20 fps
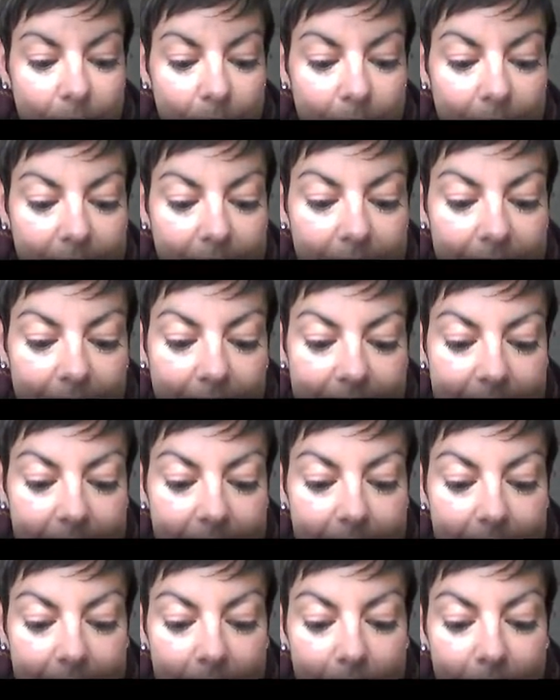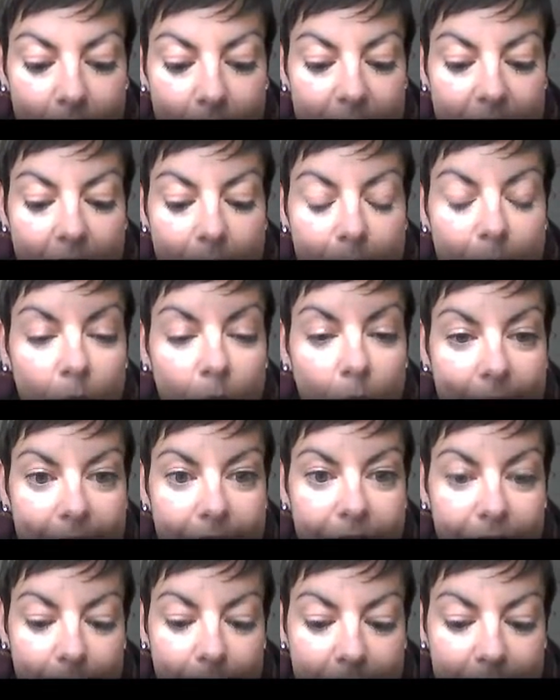recognizing the need for time away
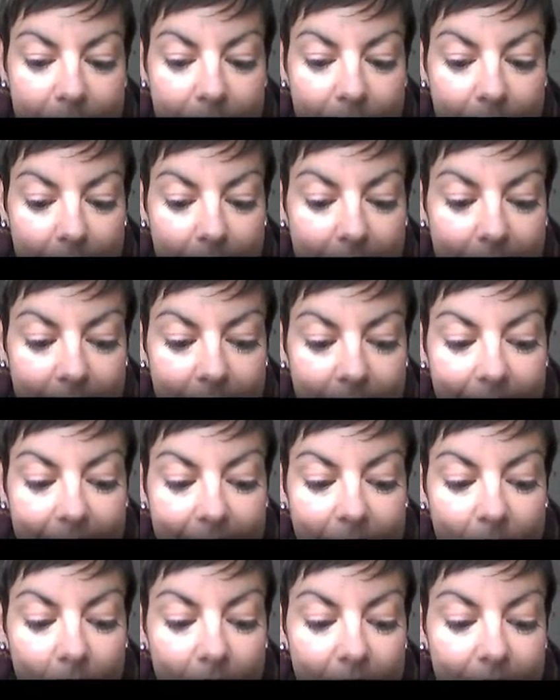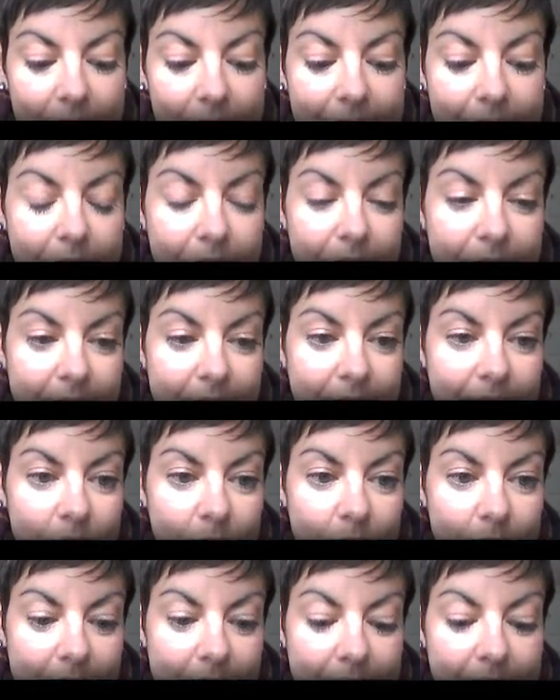from the screen and online learning.
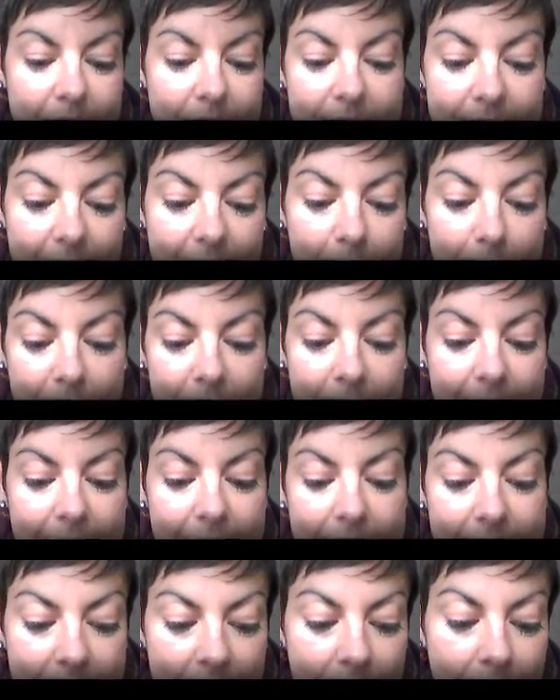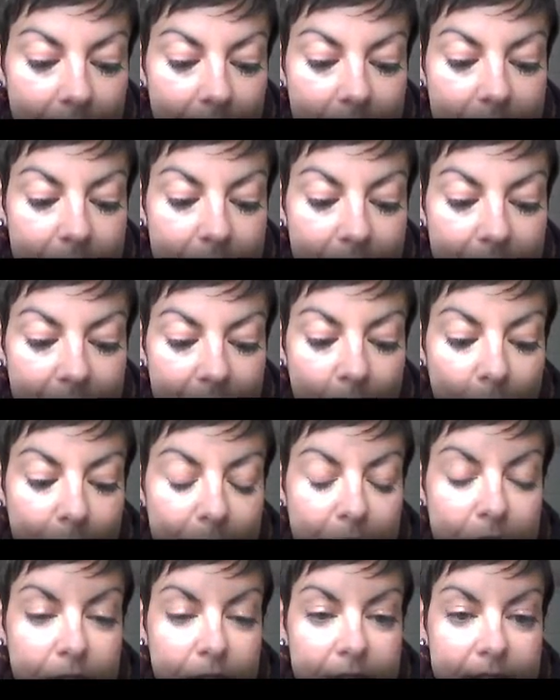And this can mean asynchronous learning
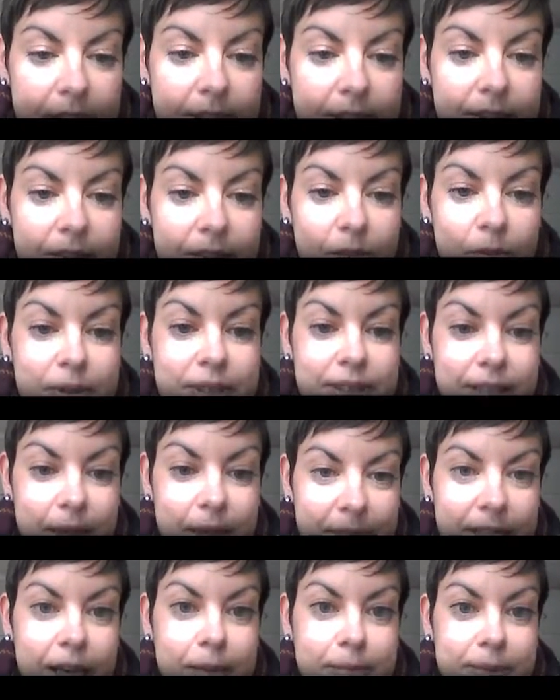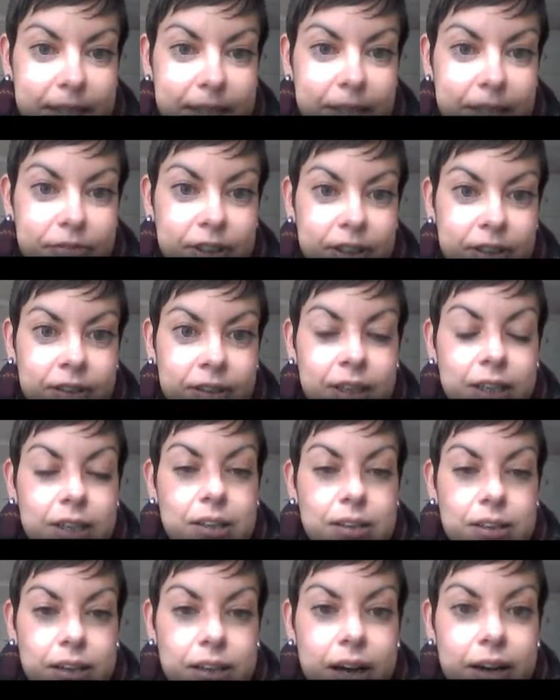opportunities, or sometimes even
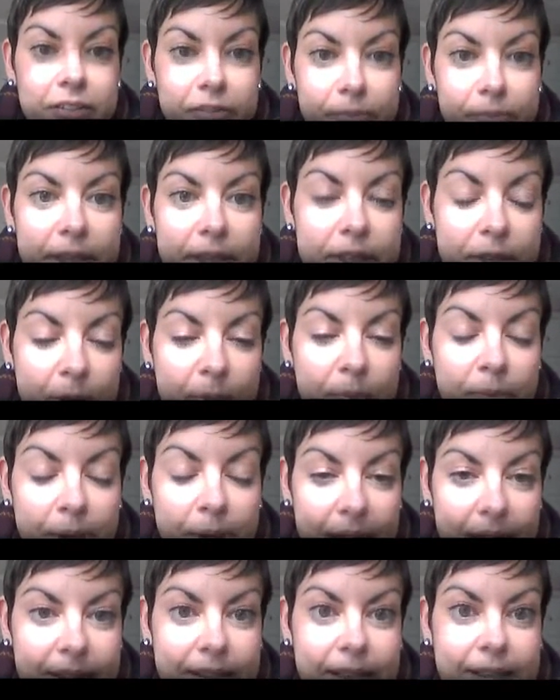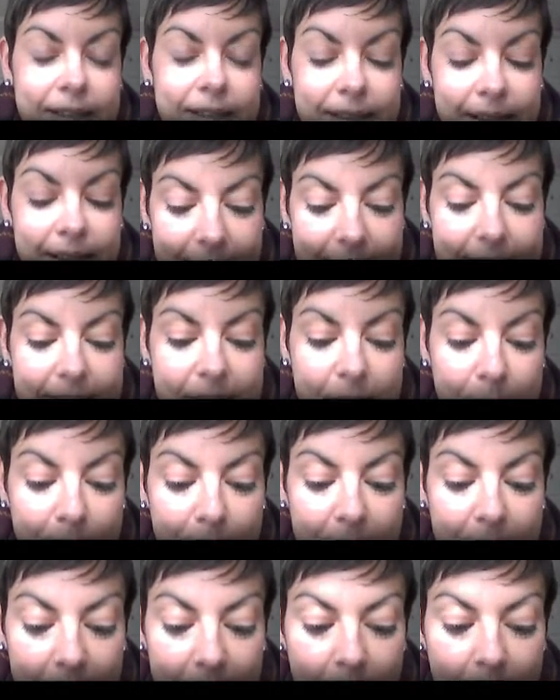the kind of midterm break that lets them
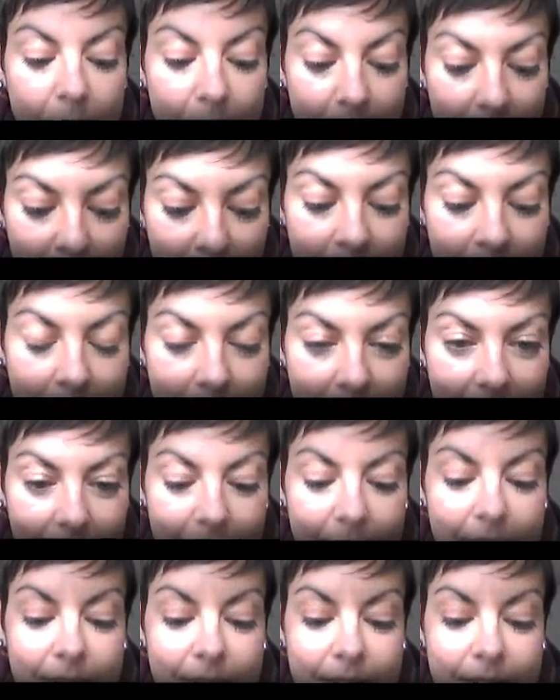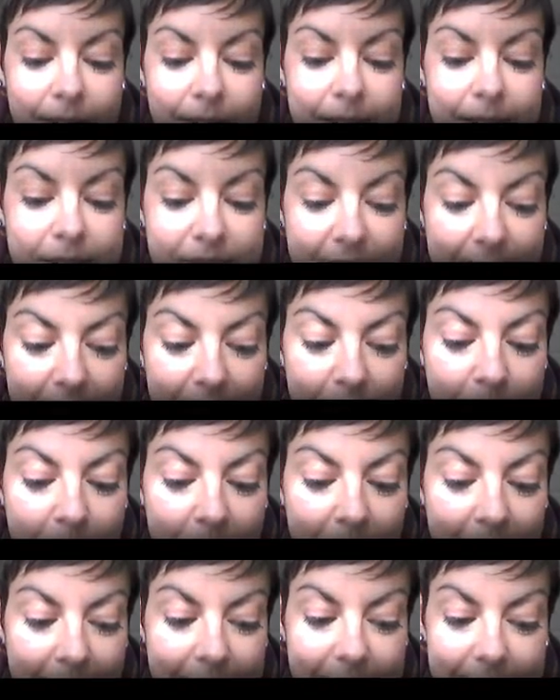be home. It's
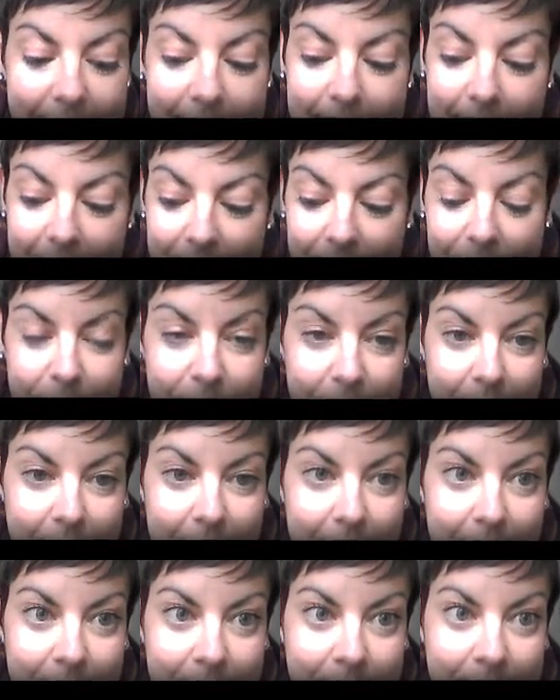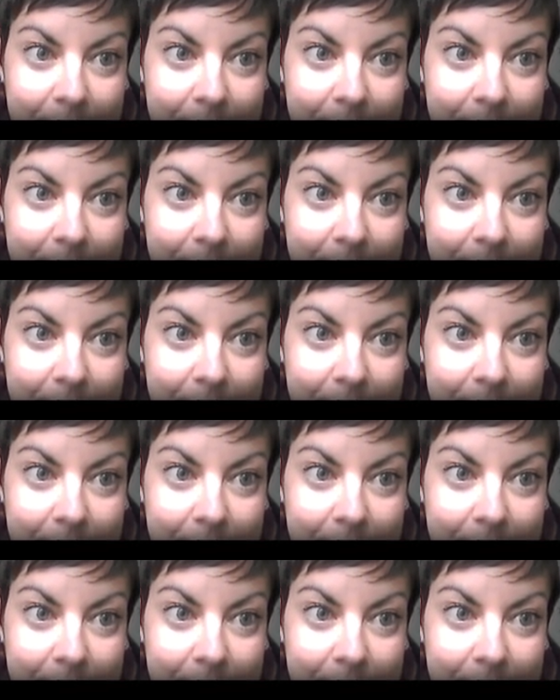valuable and it's necessary.